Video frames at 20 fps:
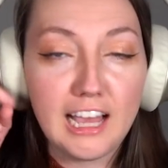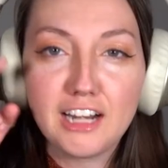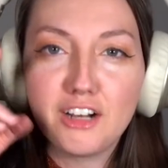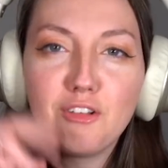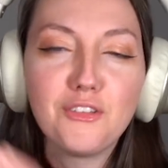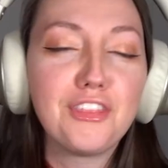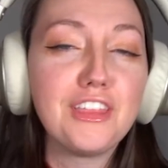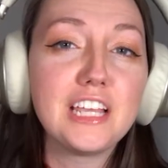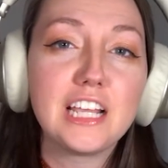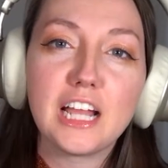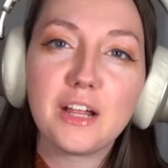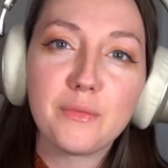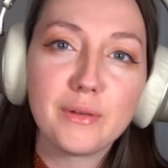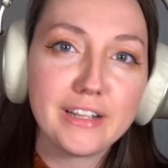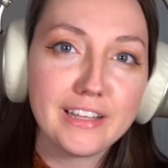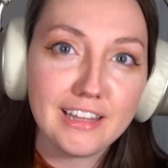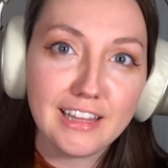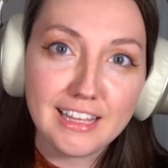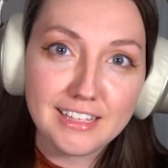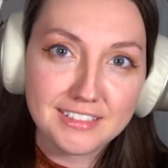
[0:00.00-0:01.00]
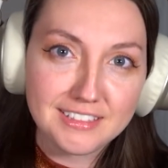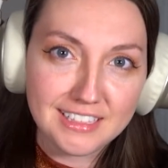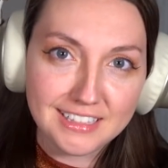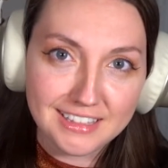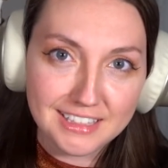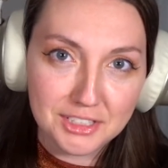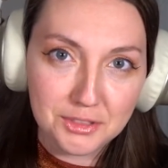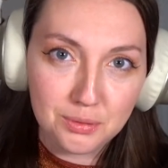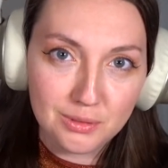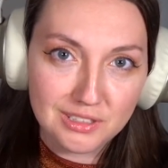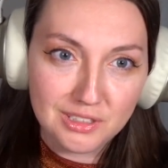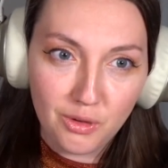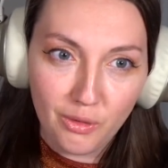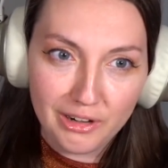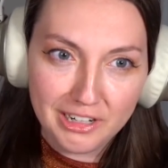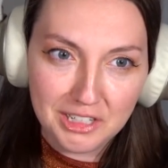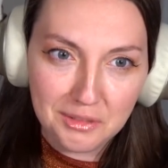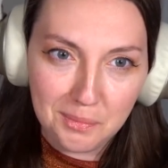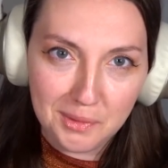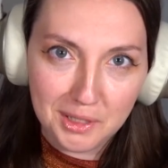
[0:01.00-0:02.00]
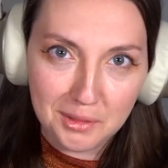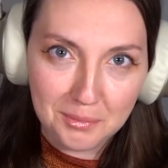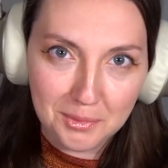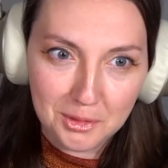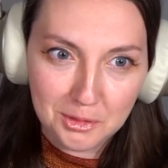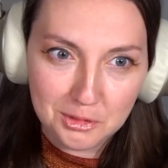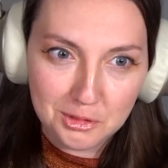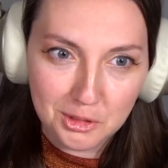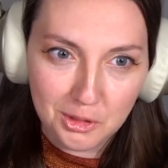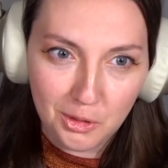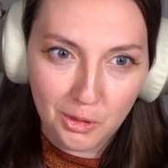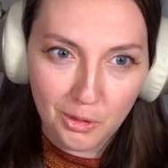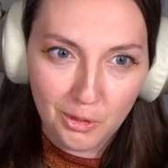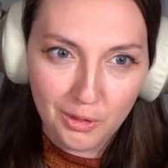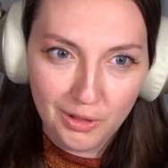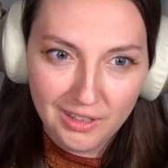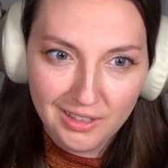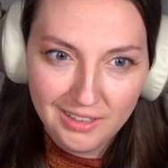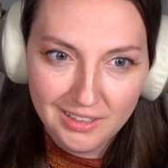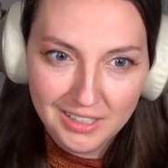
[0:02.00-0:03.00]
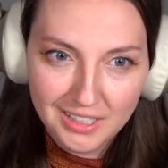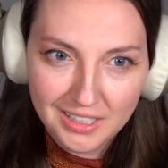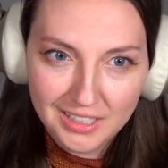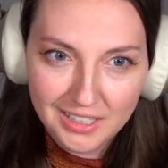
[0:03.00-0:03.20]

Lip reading: I don't think I realized that this was going to be a musical.